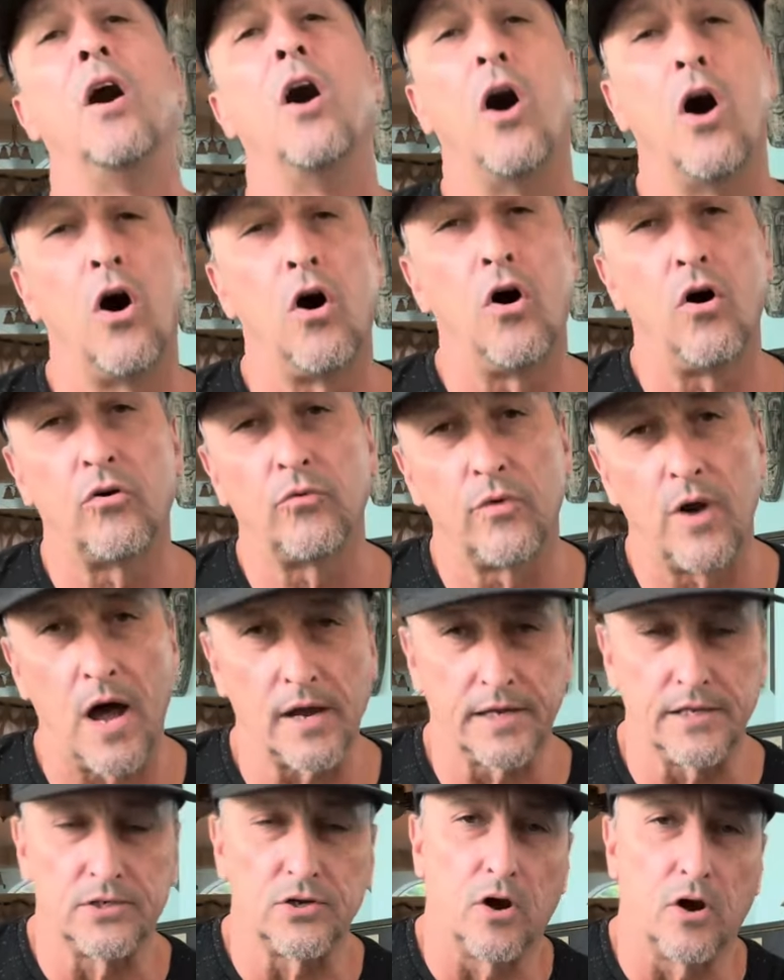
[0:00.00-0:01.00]
all rock
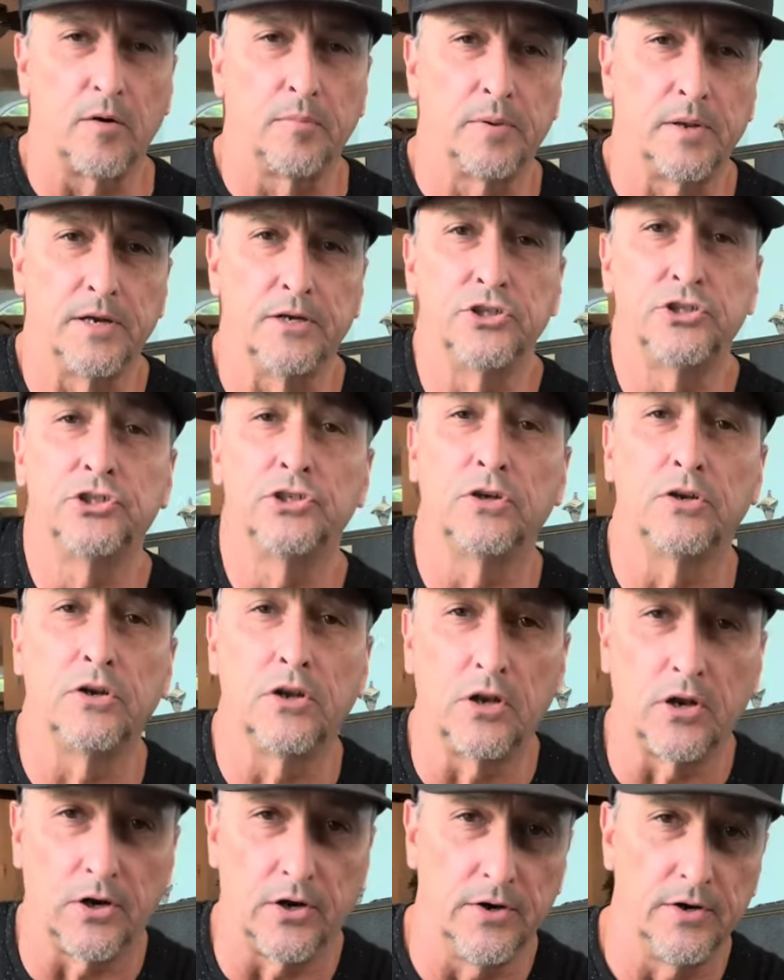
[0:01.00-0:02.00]
guitar players should
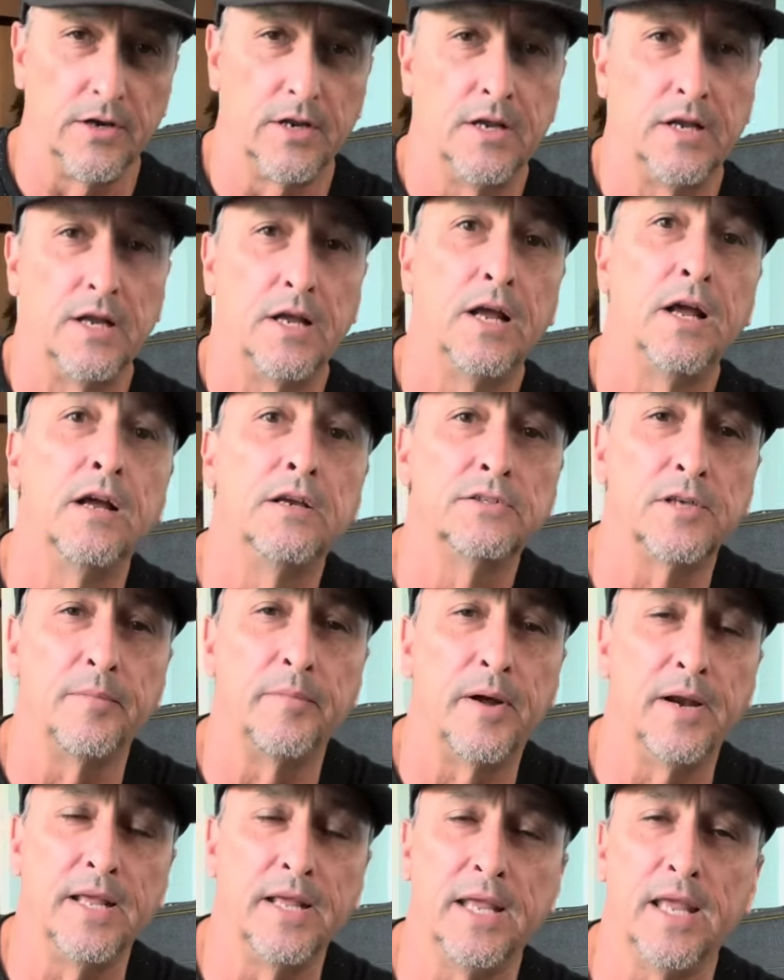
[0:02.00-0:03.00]
learn
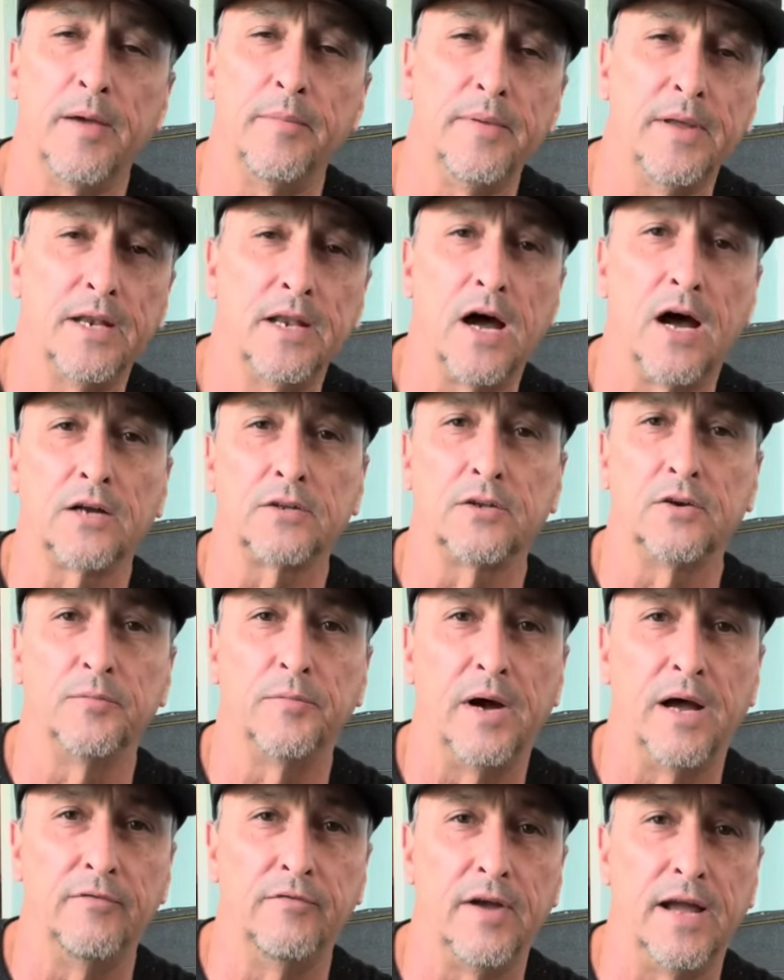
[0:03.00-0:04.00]
Somebody Get Me a Doctor
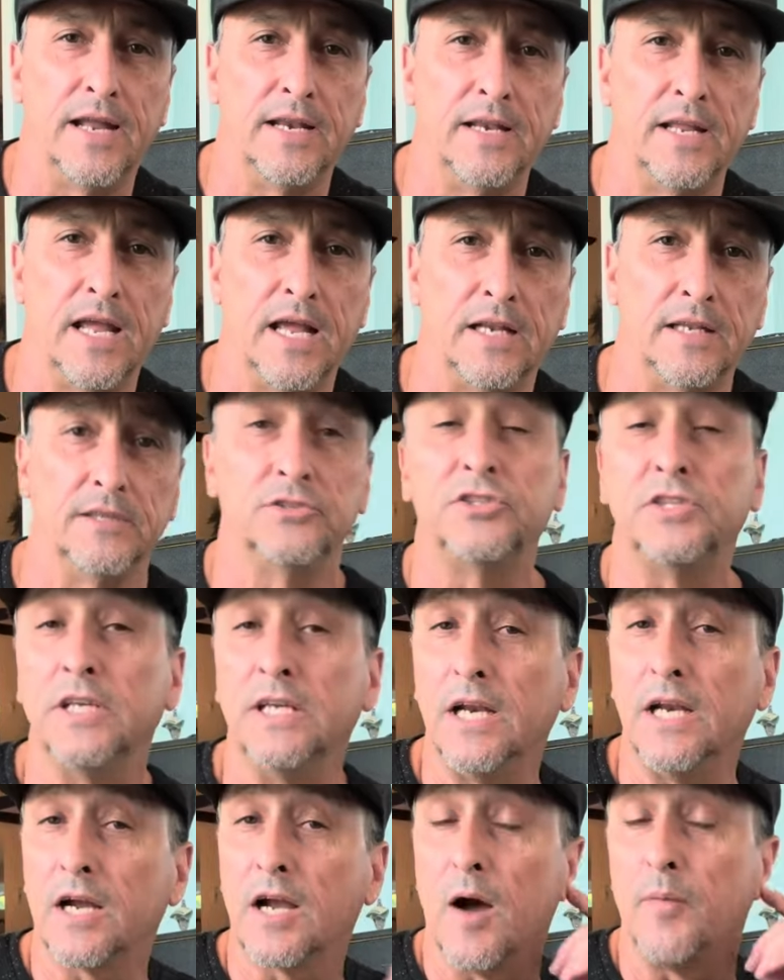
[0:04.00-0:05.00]
by Van Halen.
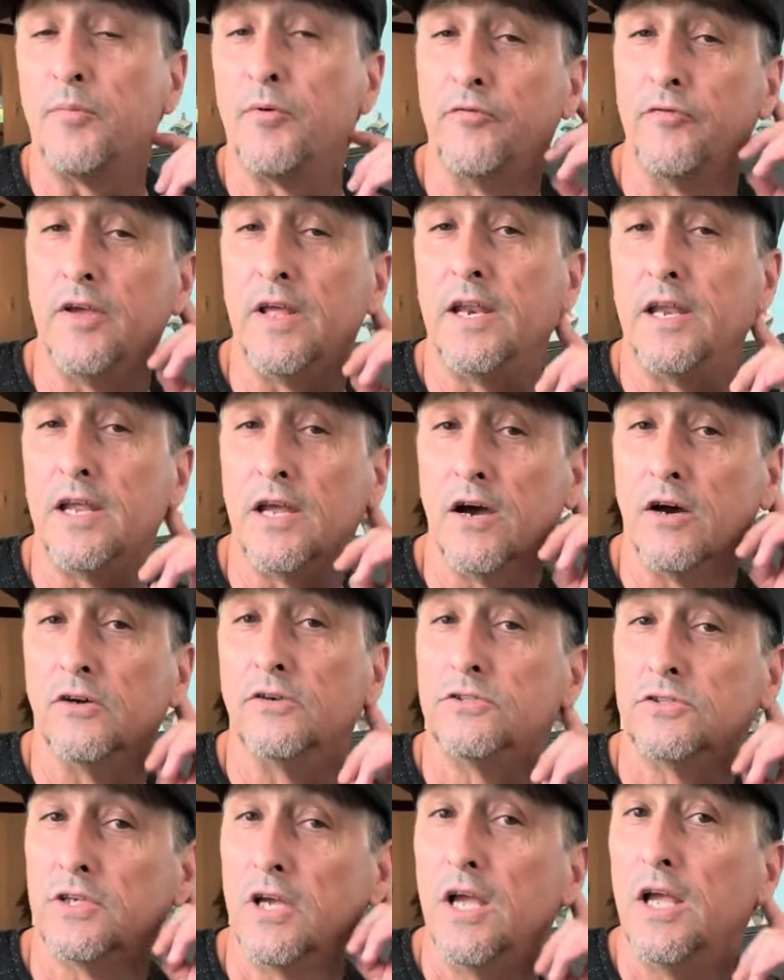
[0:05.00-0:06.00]
Seen a couple
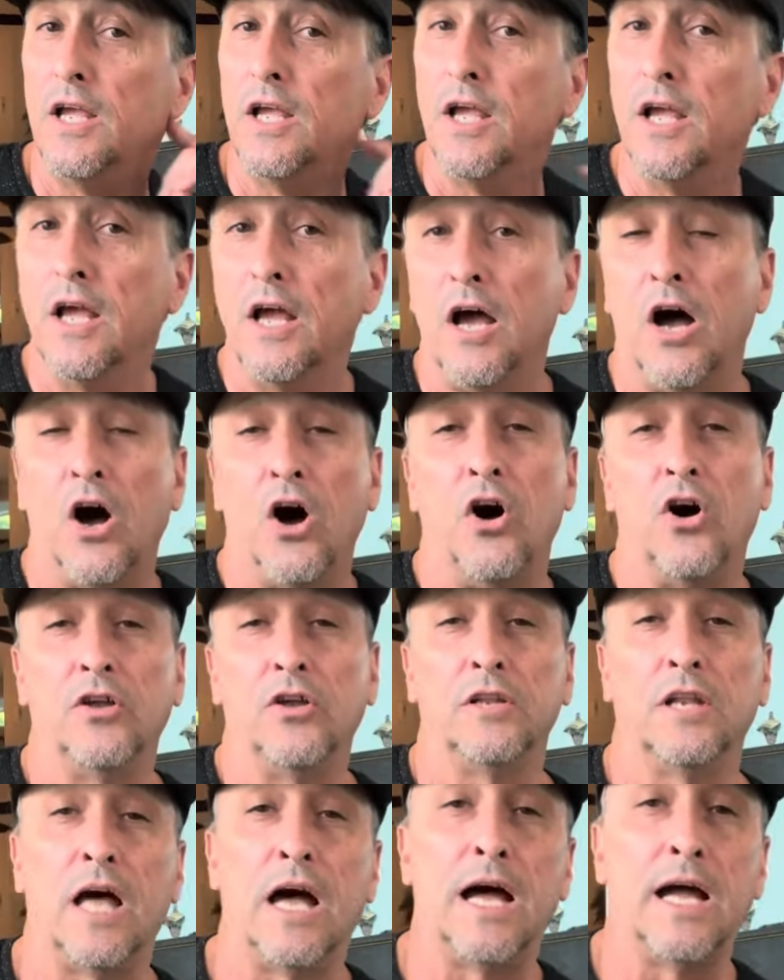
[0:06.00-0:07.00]
videos
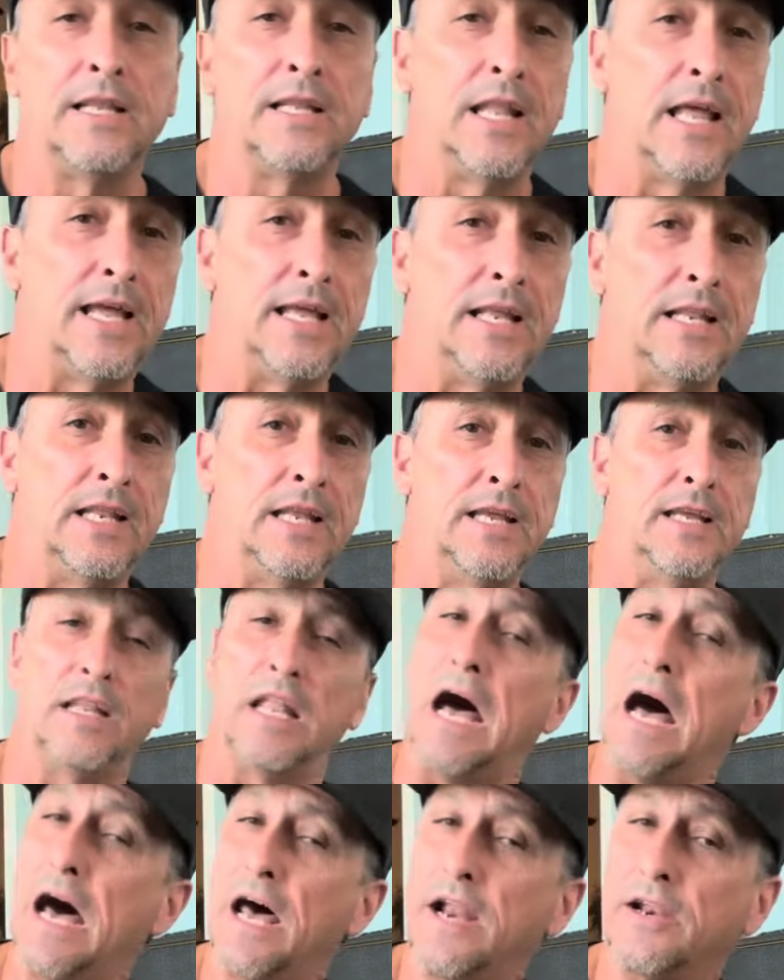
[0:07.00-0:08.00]
online lately, a
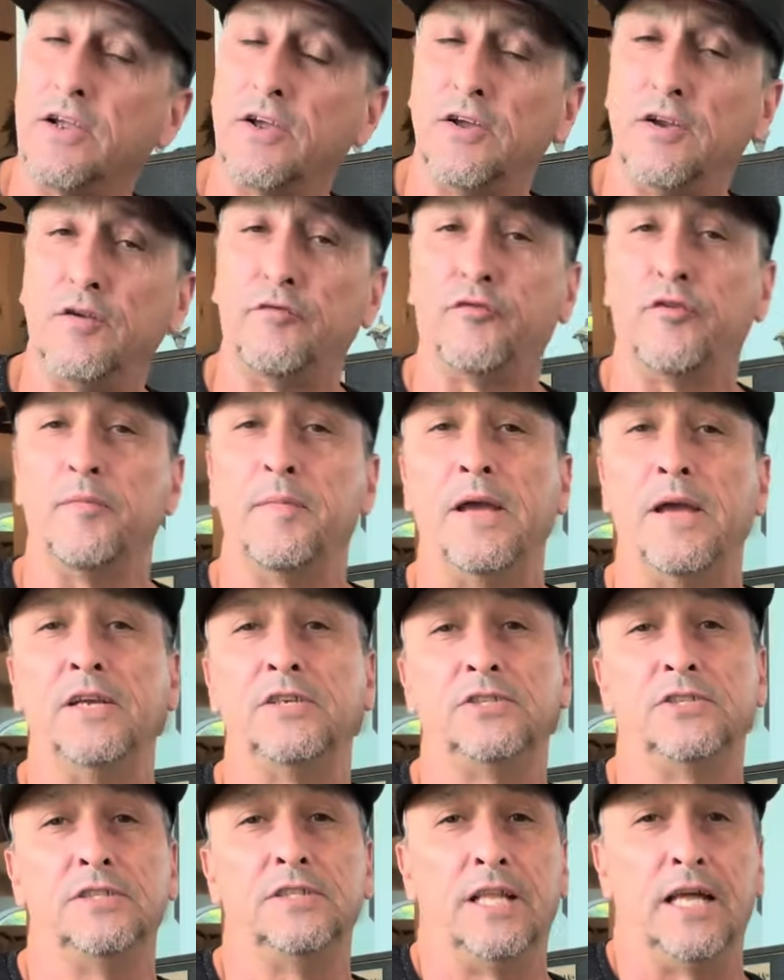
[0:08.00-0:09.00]
lot of good
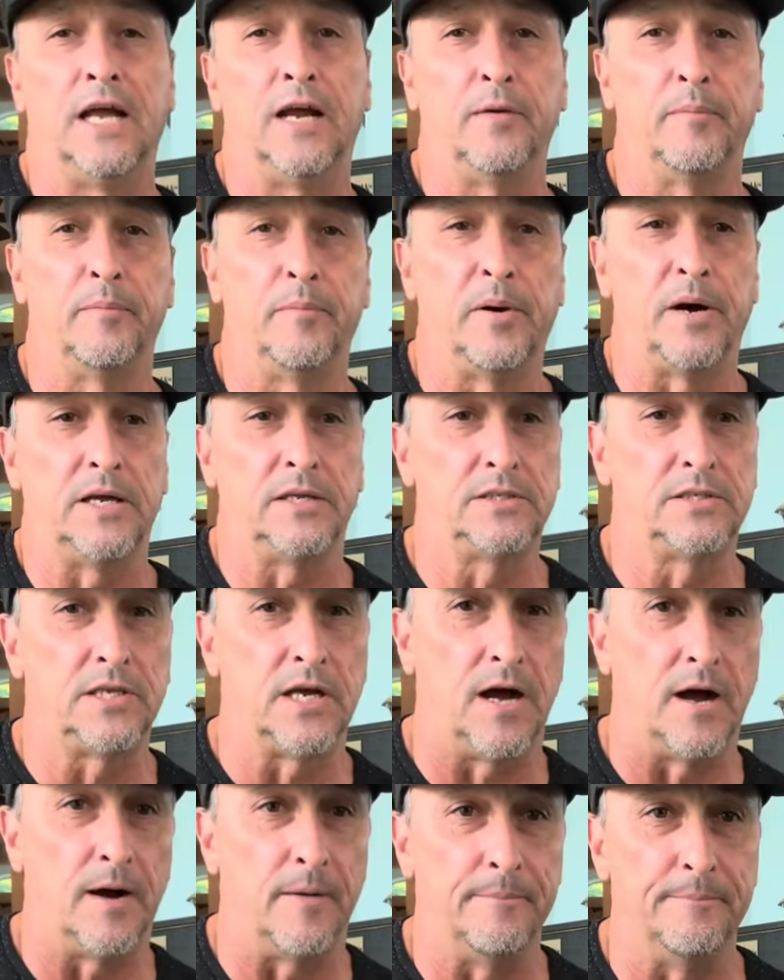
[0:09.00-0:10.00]
information there, but
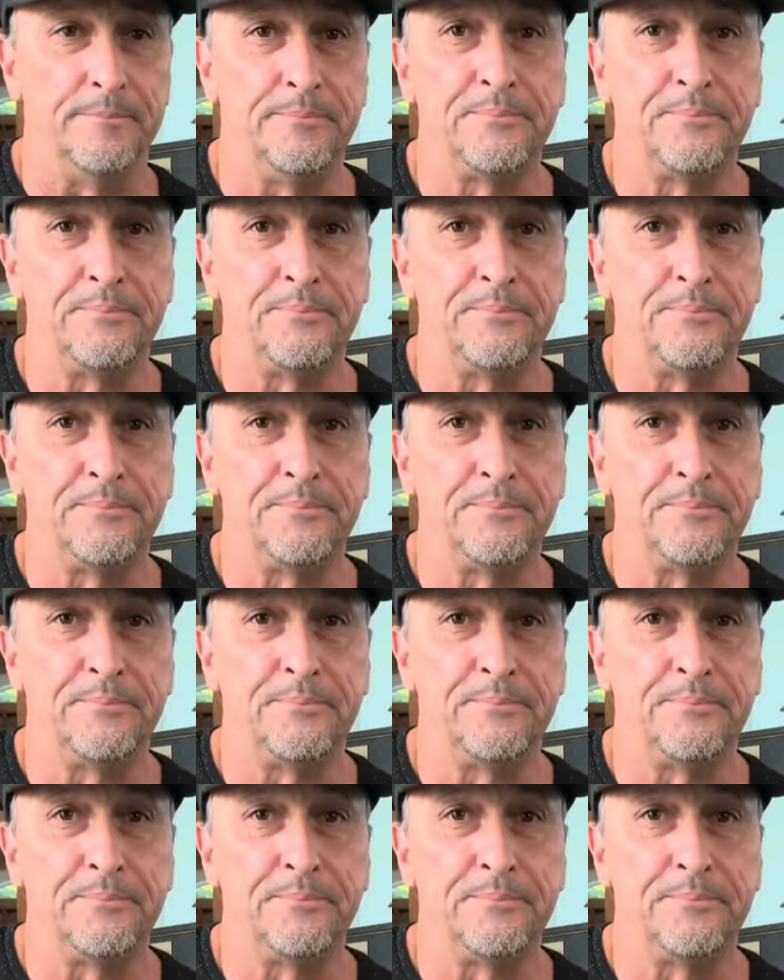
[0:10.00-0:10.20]
a